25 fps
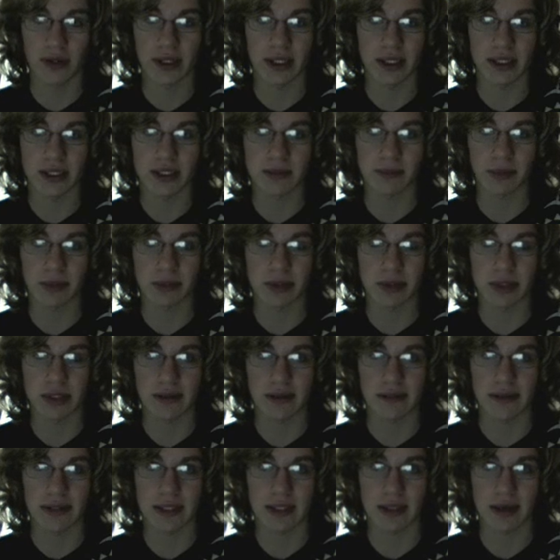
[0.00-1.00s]
the supporters
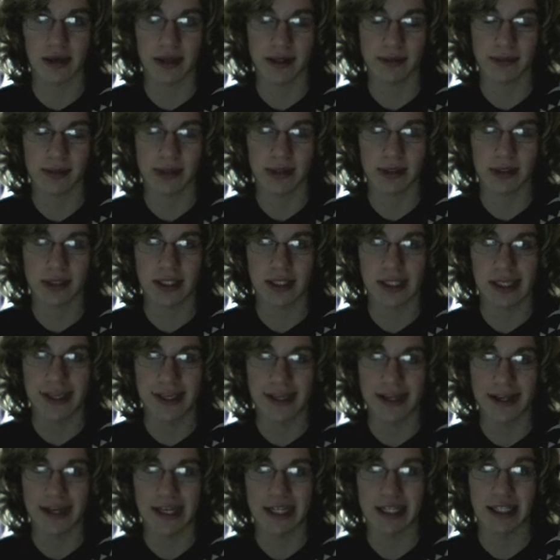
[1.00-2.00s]
of this argument,
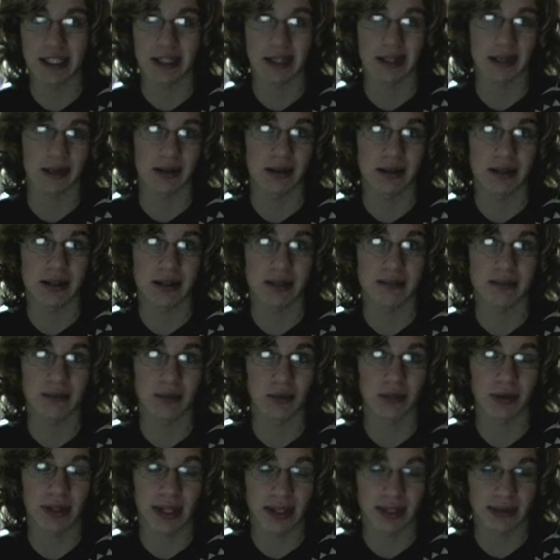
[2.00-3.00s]
and I'm going to look at some
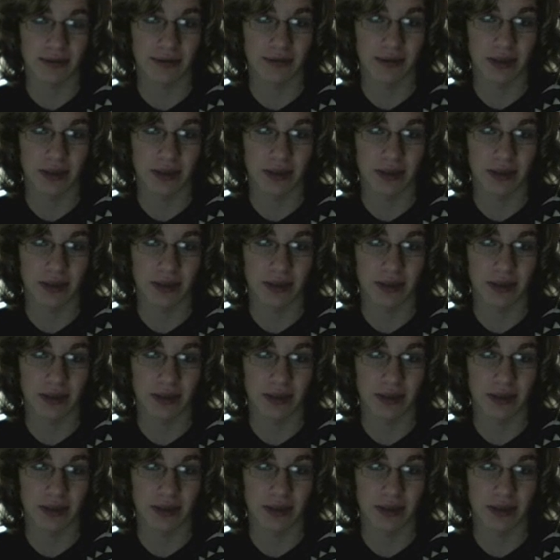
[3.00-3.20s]
more negative